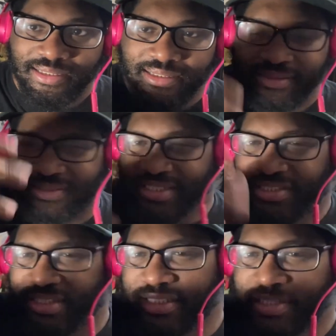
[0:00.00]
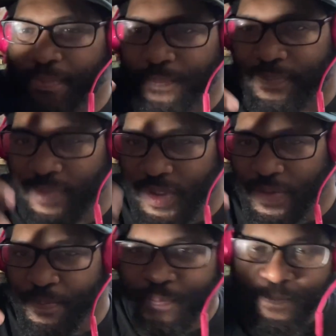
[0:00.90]
this just
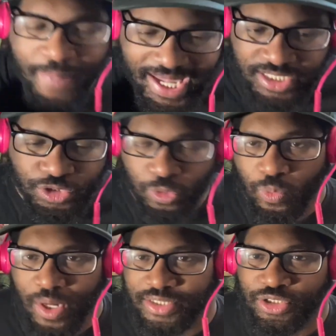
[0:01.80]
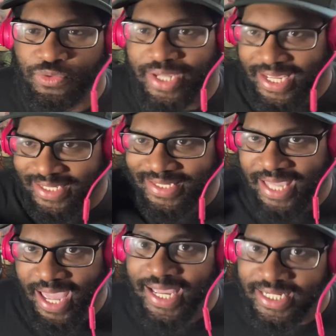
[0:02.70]
makes you want to
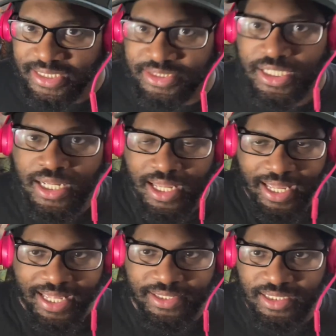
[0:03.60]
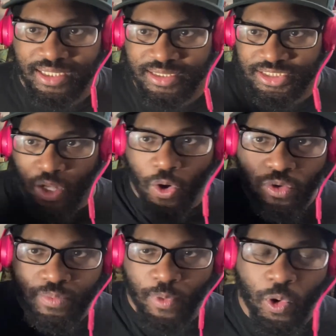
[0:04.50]
engage in the song
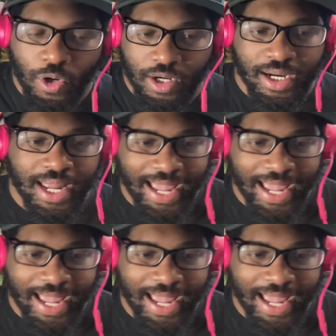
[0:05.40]
more,